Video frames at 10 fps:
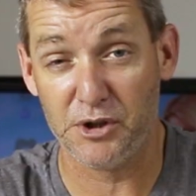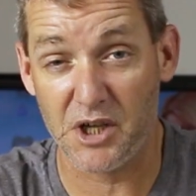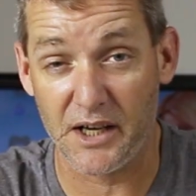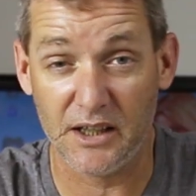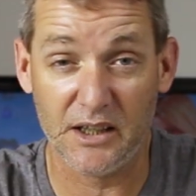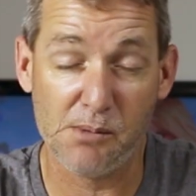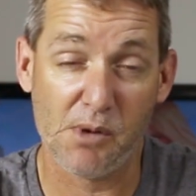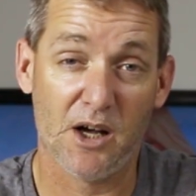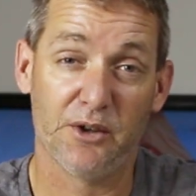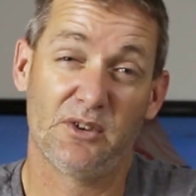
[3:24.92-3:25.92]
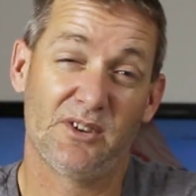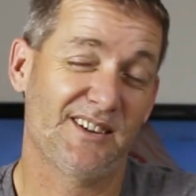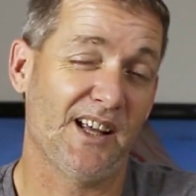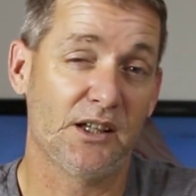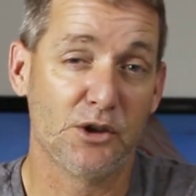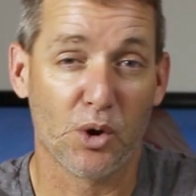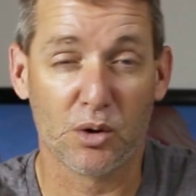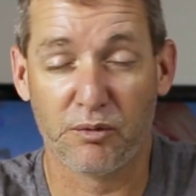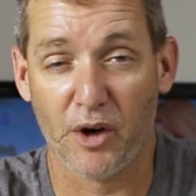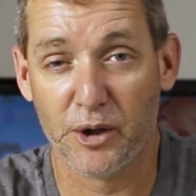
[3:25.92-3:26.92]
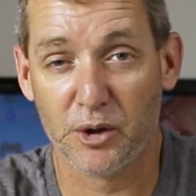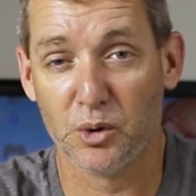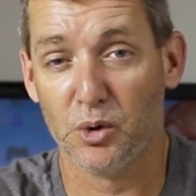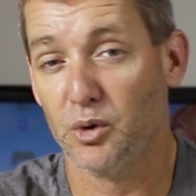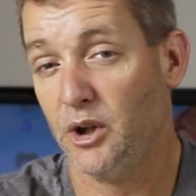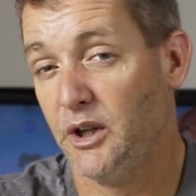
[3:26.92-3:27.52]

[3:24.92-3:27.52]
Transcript: be checking emails, taking the odd phone call,